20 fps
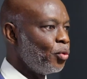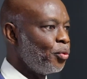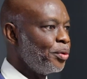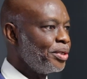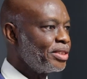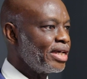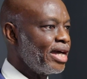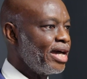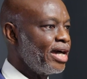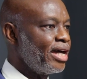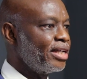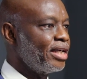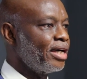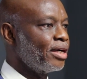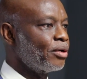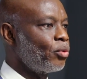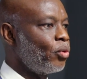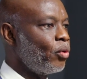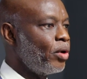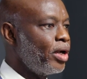which I had
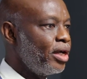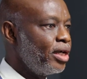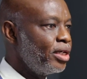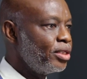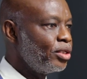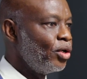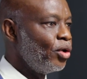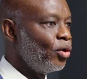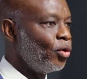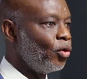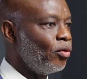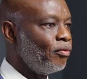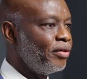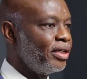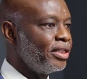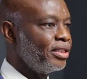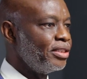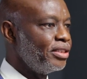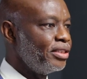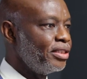acquired
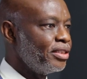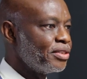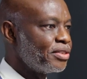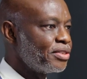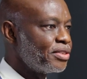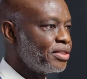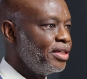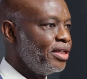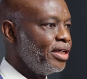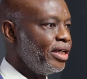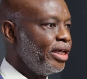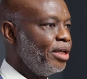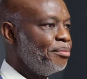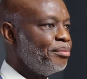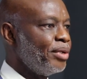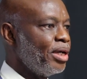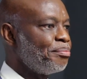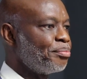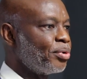over the years in my